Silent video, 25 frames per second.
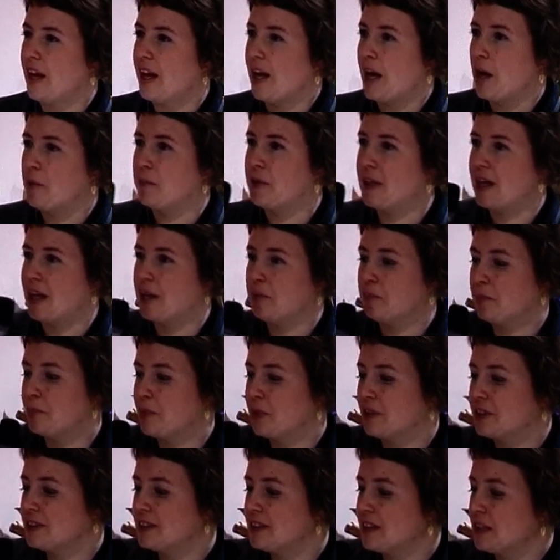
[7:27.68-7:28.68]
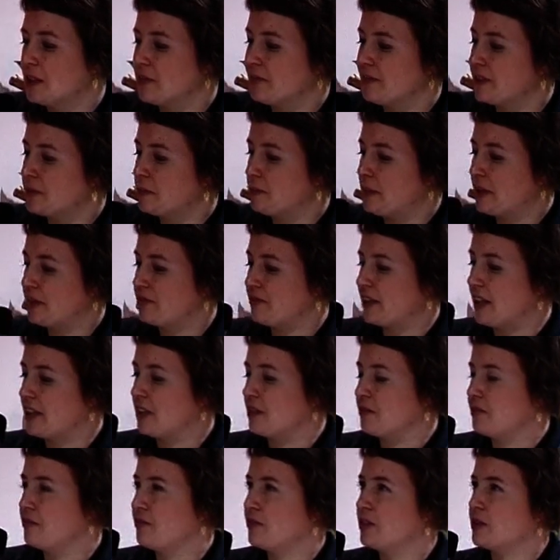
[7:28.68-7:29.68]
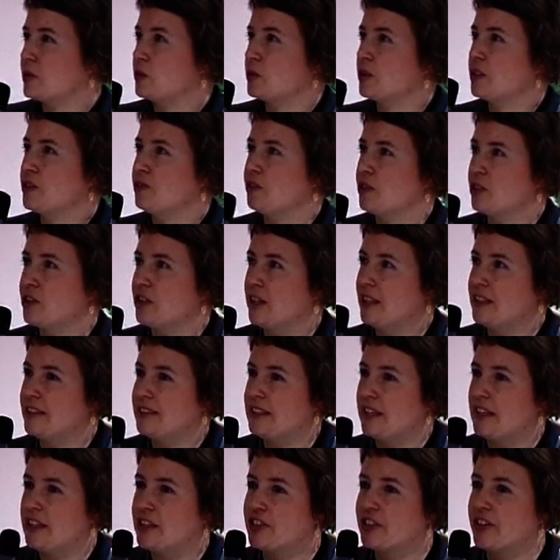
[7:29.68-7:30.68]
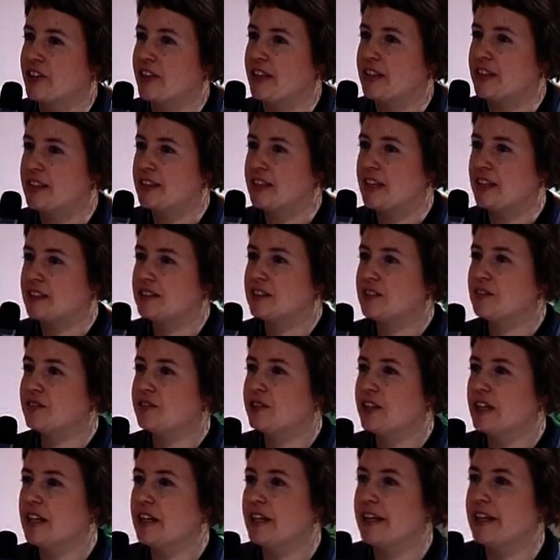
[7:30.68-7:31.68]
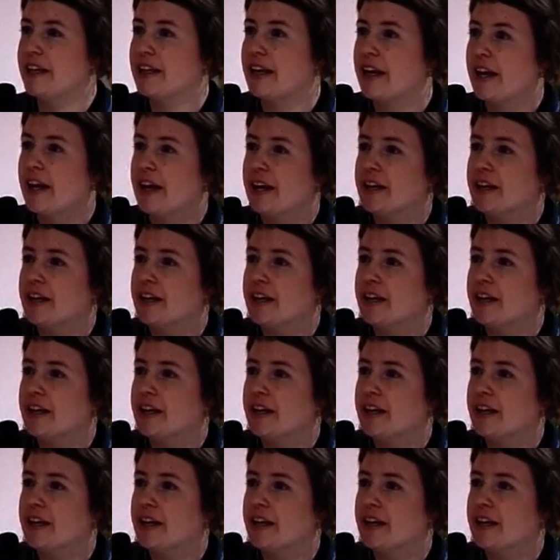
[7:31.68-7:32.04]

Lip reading: I mean, I'm personally a very big fan of storage virtualization, and it hasn't really